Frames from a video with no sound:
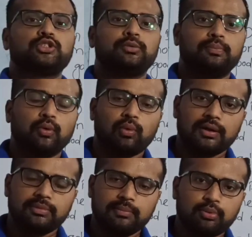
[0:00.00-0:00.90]
should
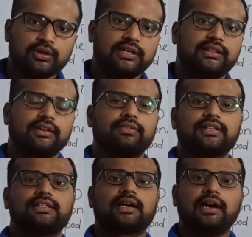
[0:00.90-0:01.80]
one of the important things
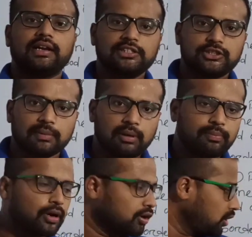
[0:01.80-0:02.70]
whether the country is
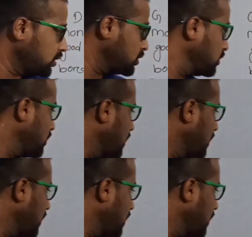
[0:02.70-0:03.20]
developed or not.